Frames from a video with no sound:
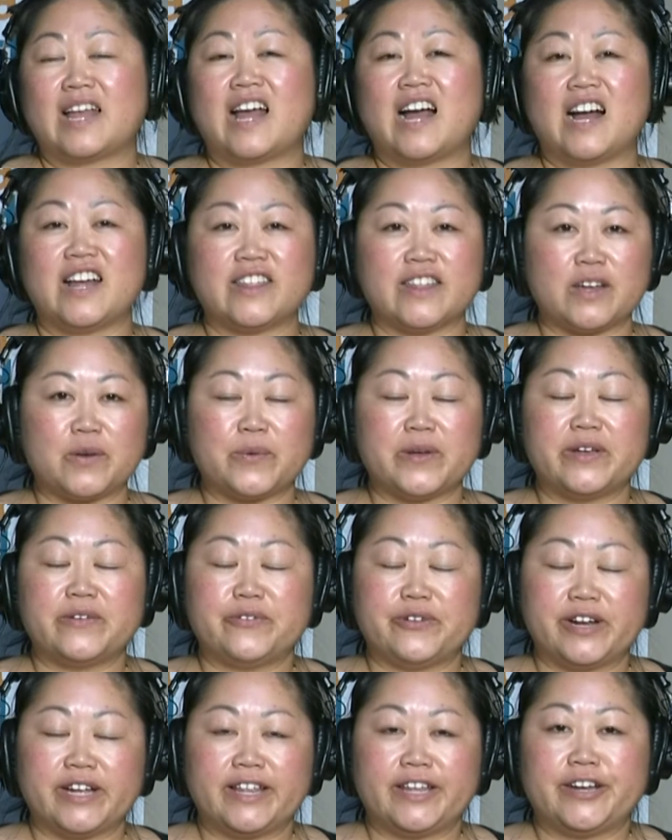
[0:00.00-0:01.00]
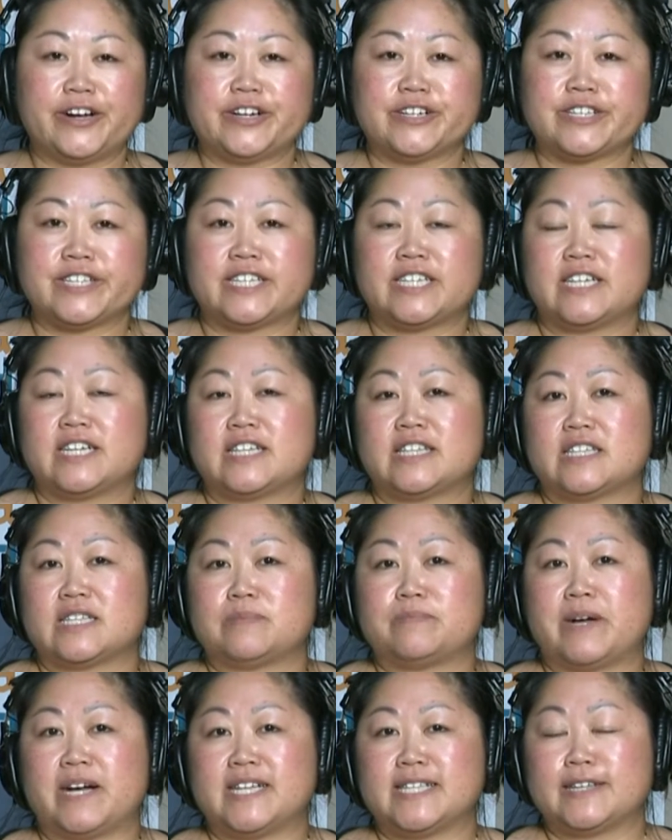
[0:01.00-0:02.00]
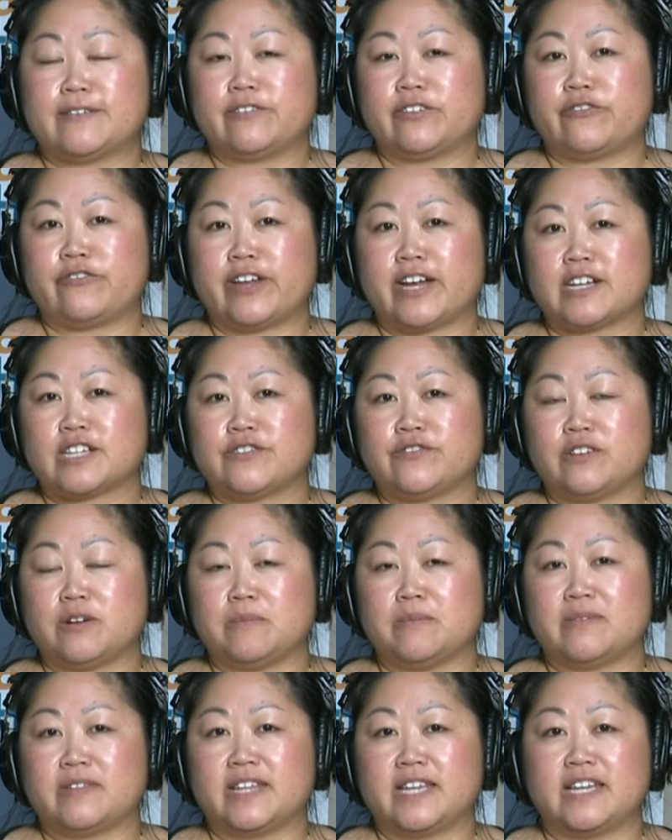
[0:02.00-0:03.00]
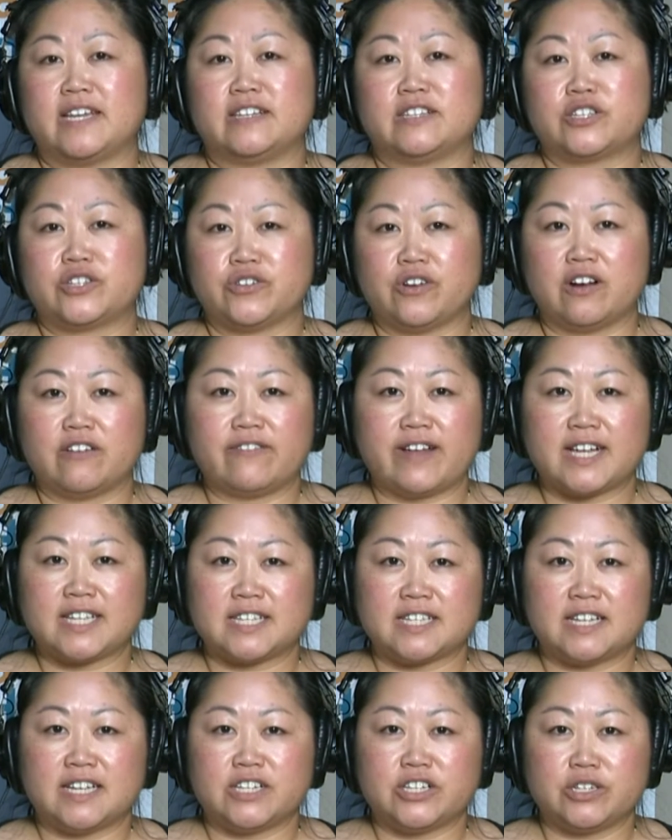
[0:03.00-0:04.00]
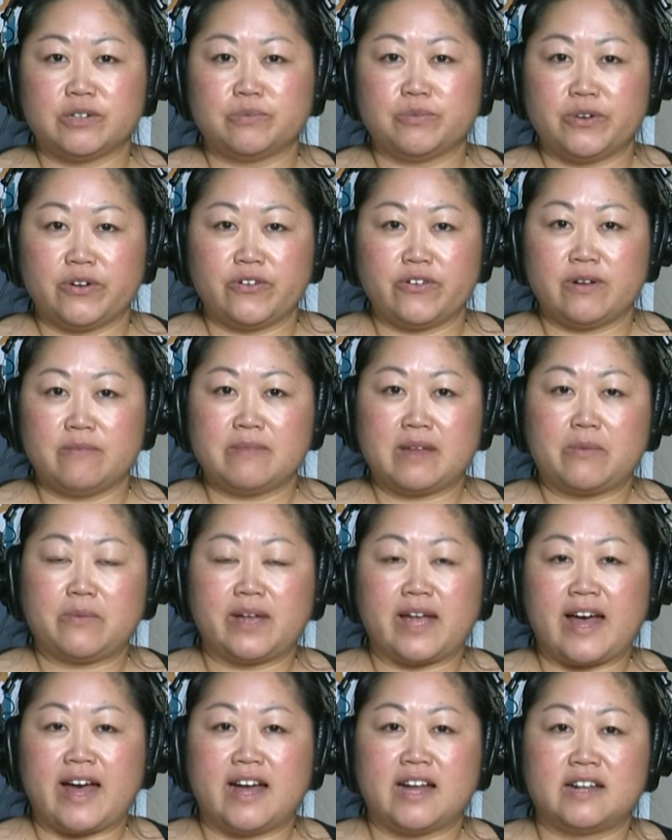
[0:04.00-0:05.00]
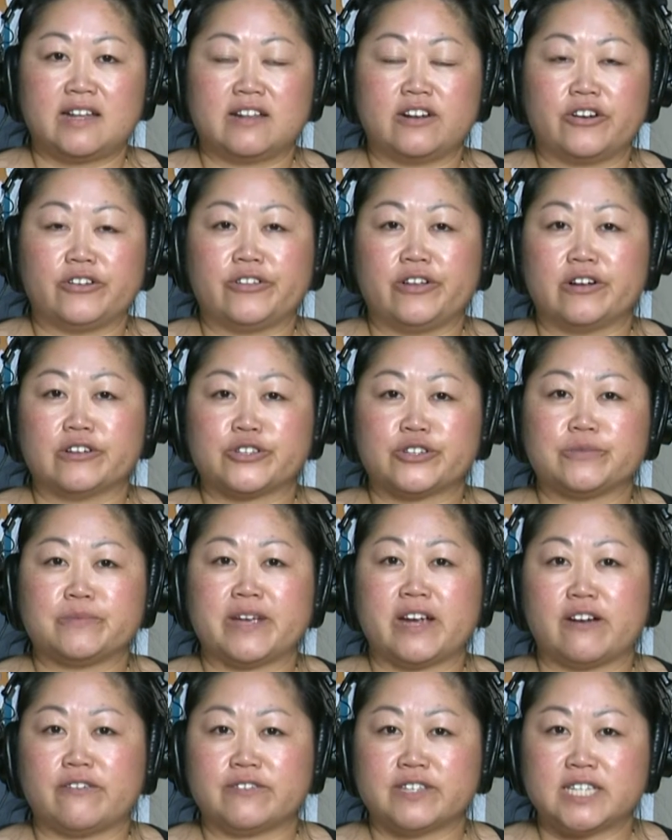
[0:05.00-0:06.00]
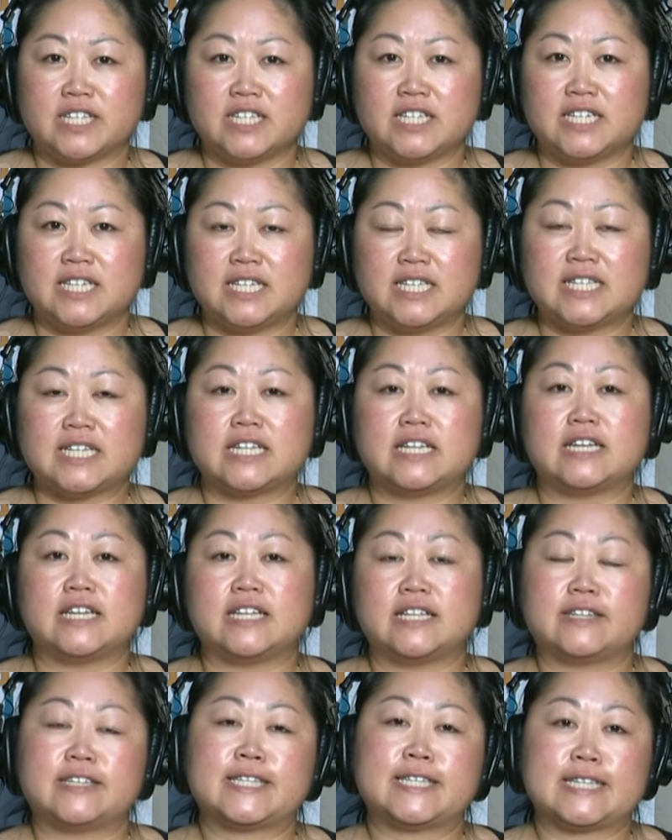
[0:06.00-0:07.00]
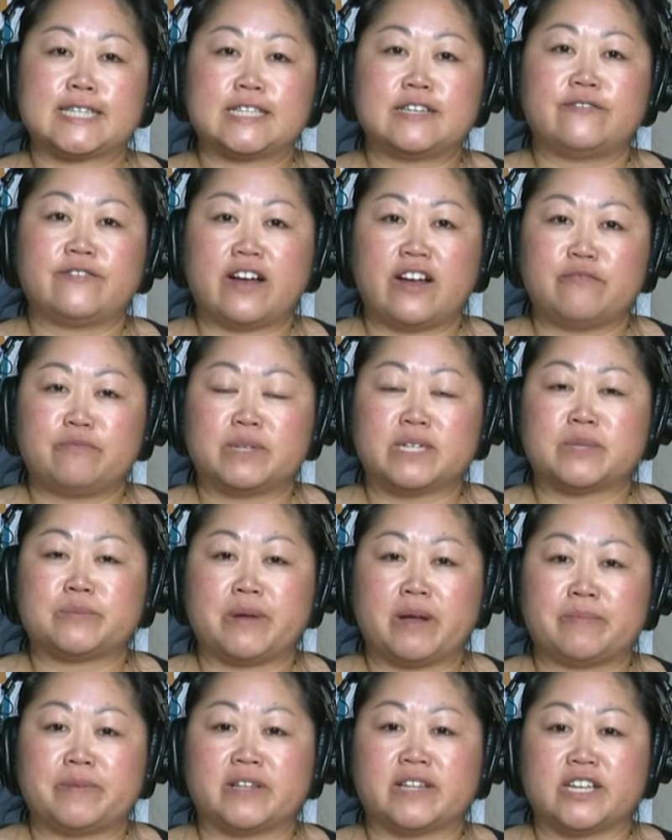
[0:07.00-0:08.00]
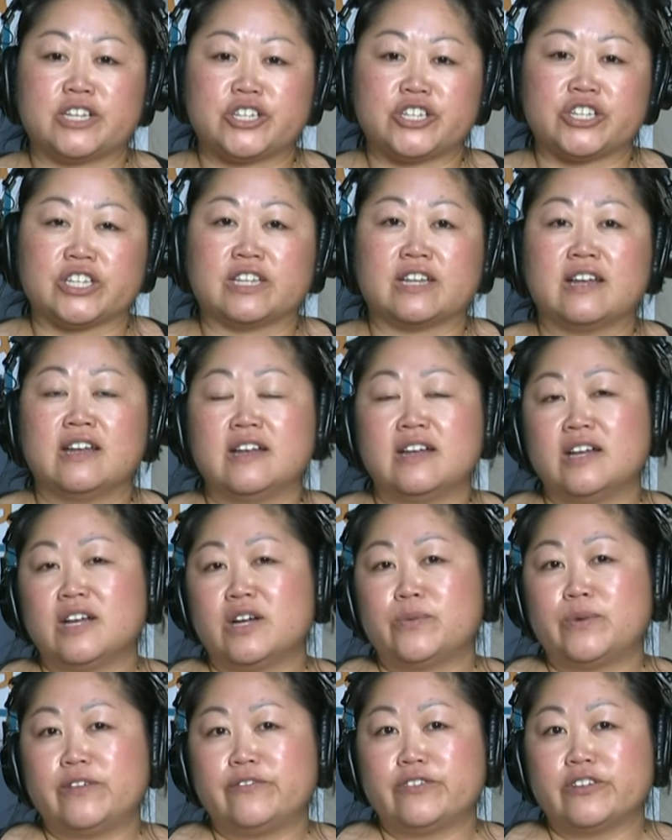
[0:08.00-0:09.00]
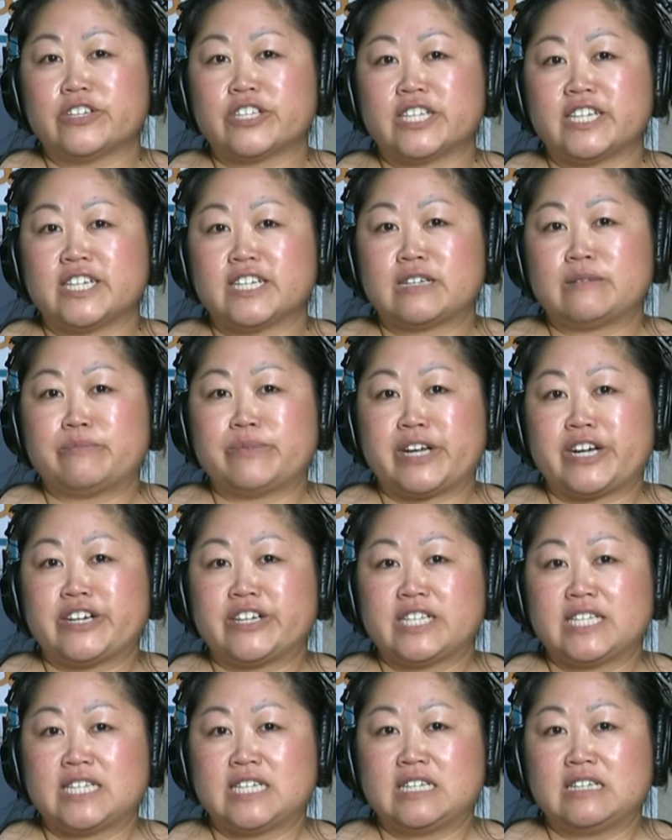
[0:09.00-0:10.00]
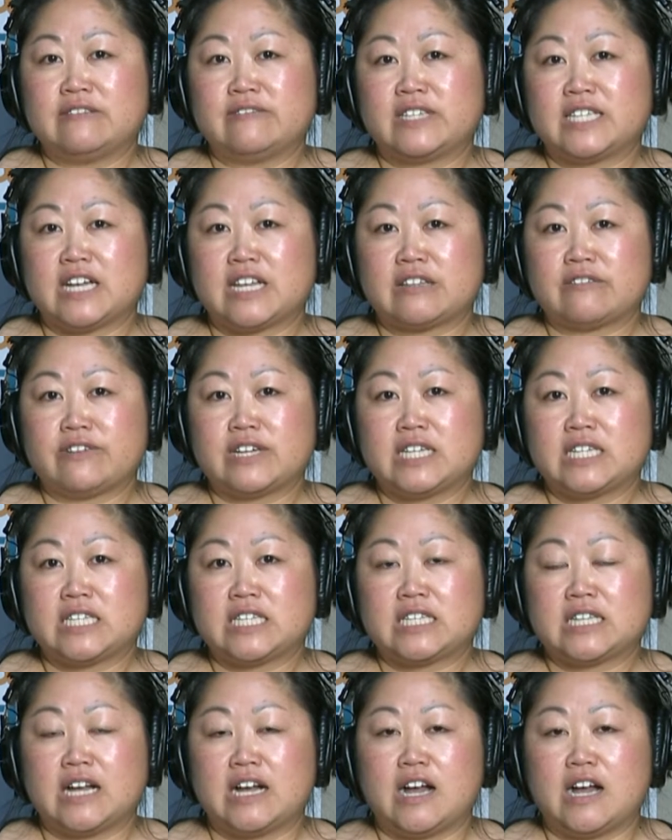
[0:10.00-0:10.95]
I think we really are seeing this positive effect from the strong vaccination program that we had in our long-term care facilities and in the 65 plus population. We've looked at a comparison of death rates